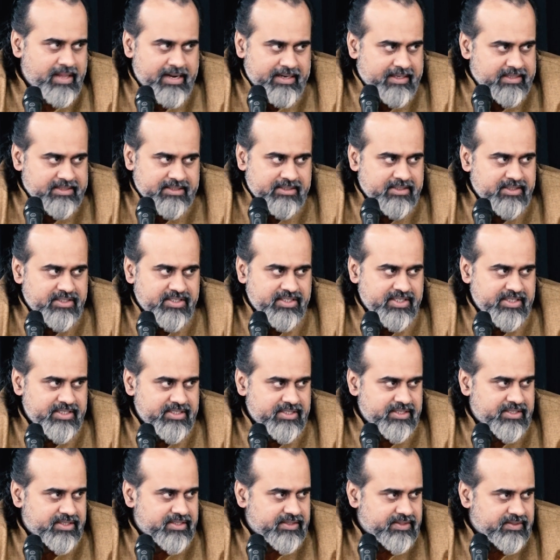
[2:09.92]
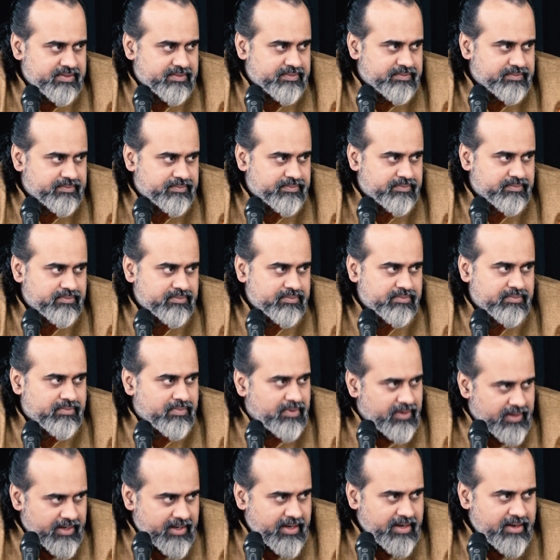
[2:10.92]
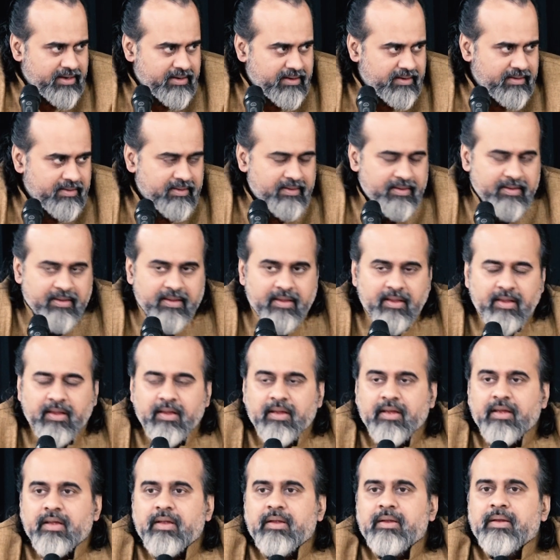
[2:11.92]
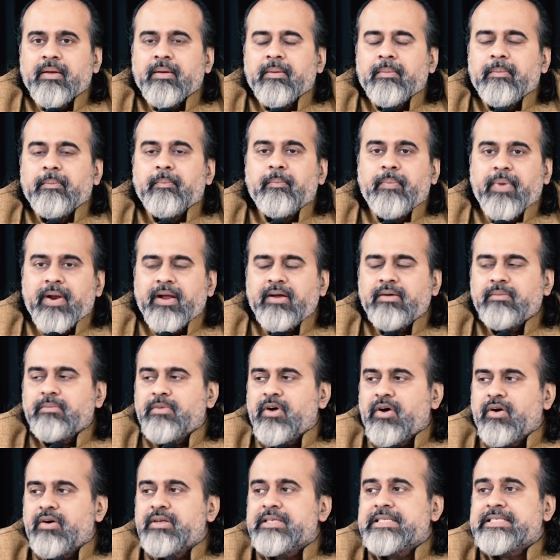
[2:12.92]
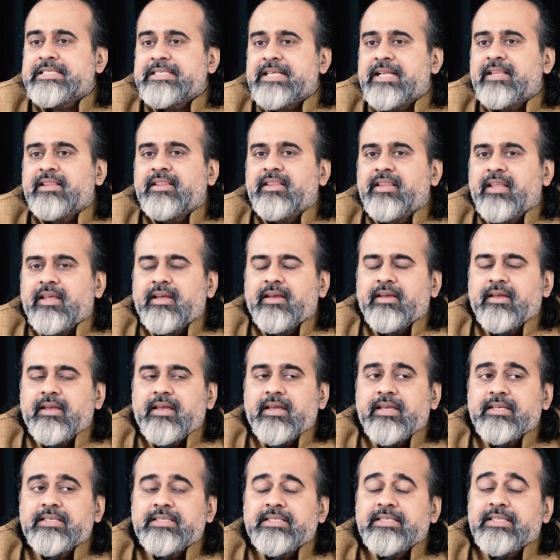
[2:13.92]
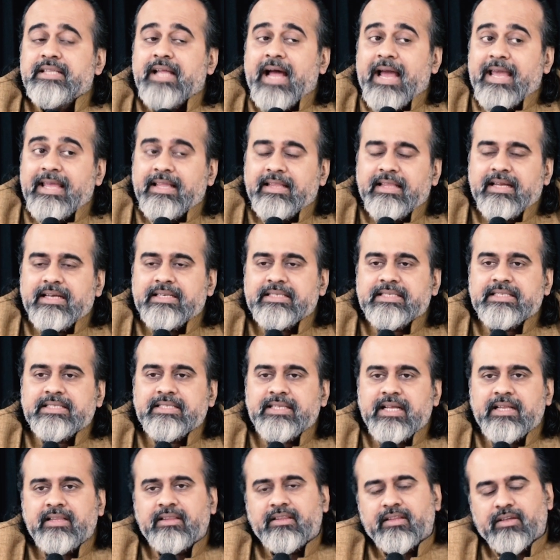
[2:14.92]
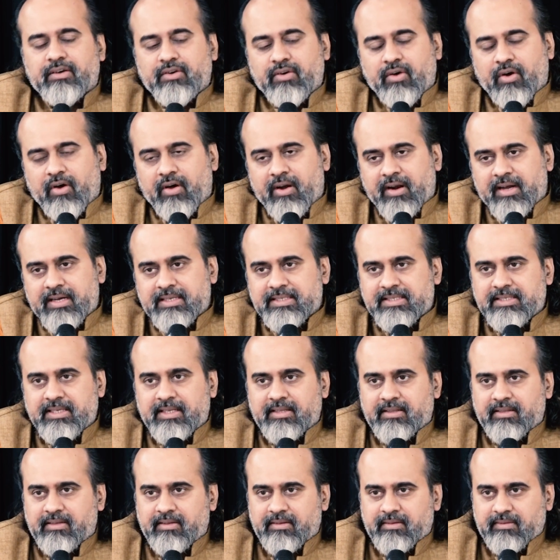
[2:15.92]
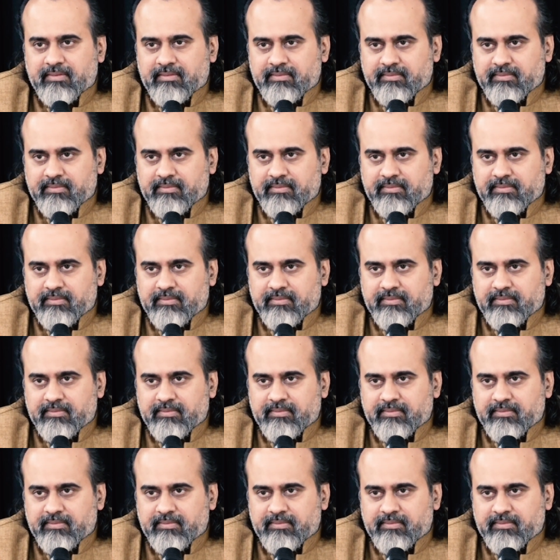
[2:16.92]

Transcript: That doesn't change. Getting it? Brahma or Satya is neither Sat nor Asat.